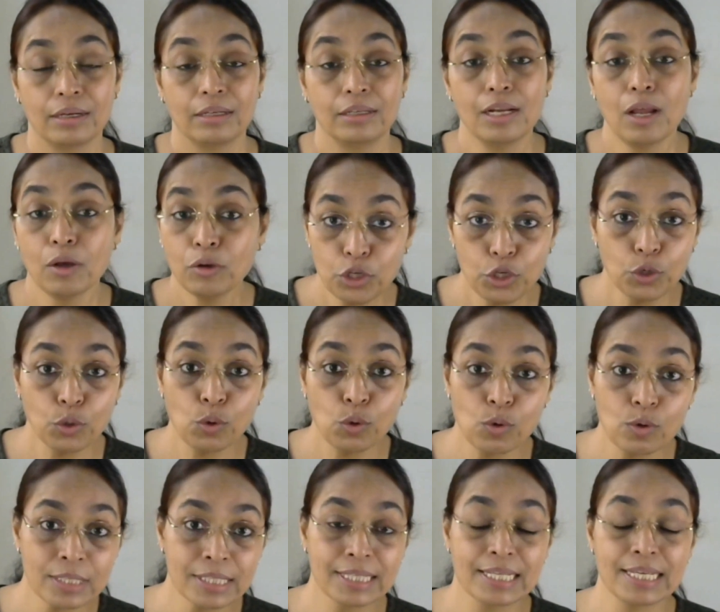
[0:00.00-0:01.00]
Now
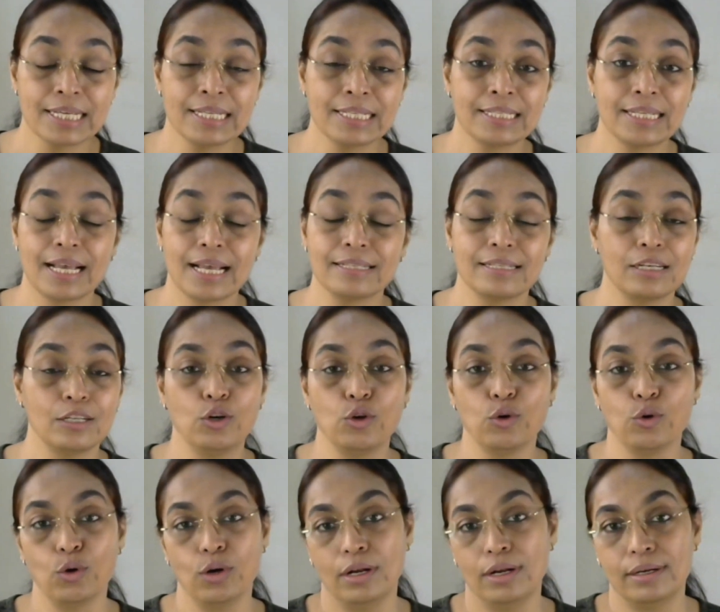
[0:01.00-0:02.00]
use this as a
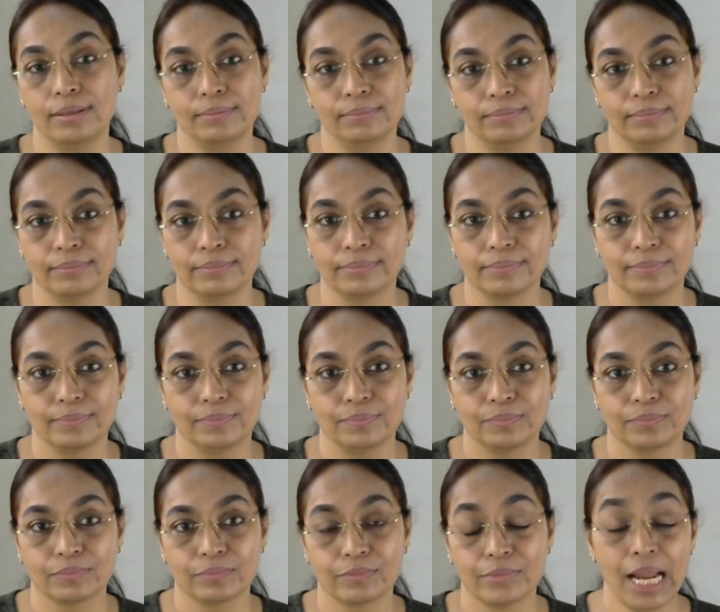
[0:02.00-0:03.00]
tool
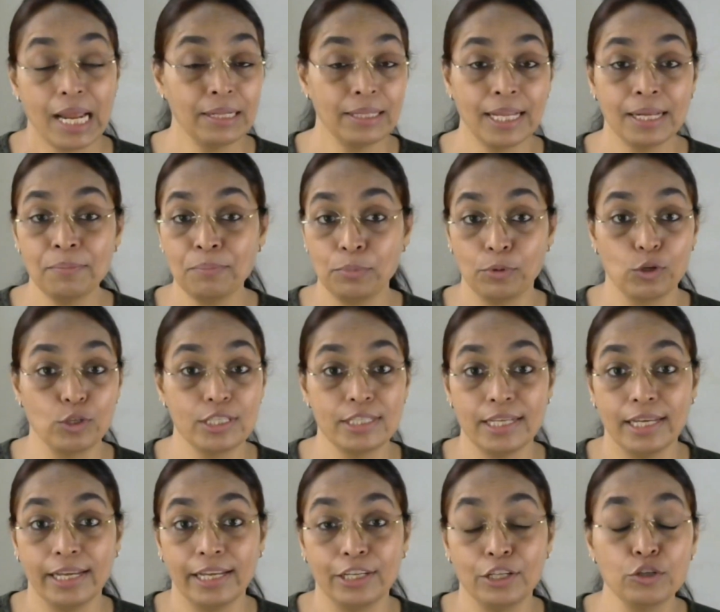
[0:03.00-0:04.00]
and then
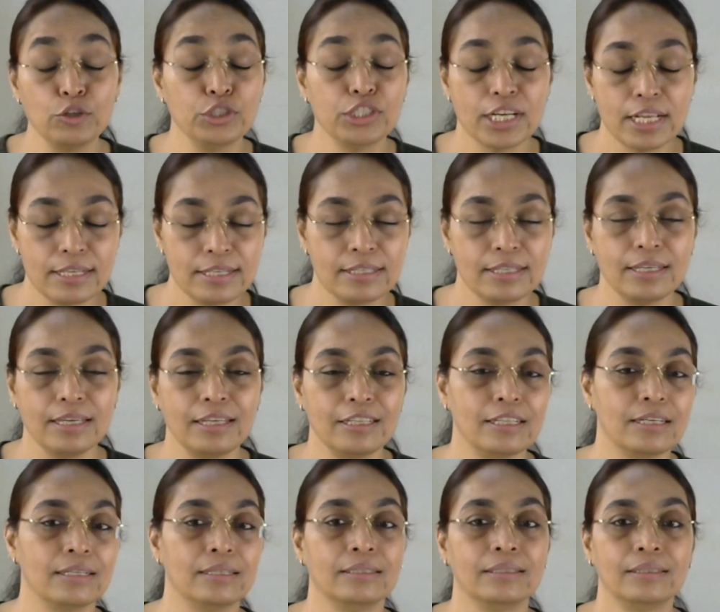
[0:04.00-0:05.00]
proceed. You shall see
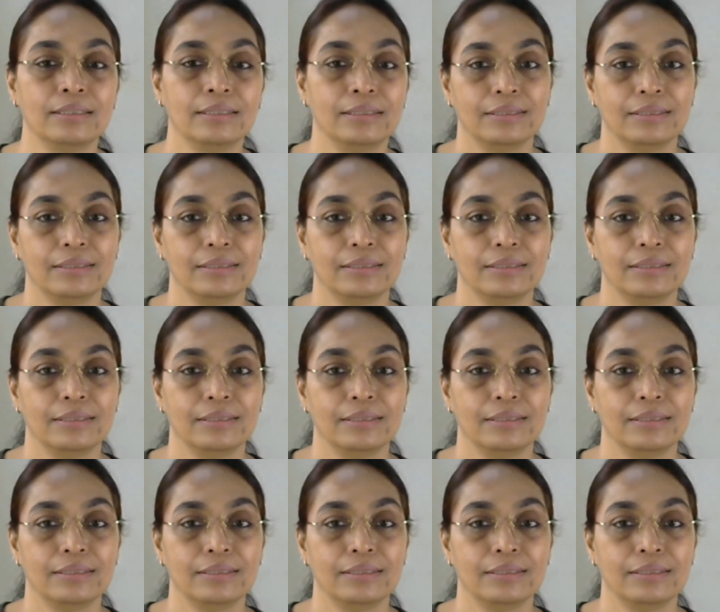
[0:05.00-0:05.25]
the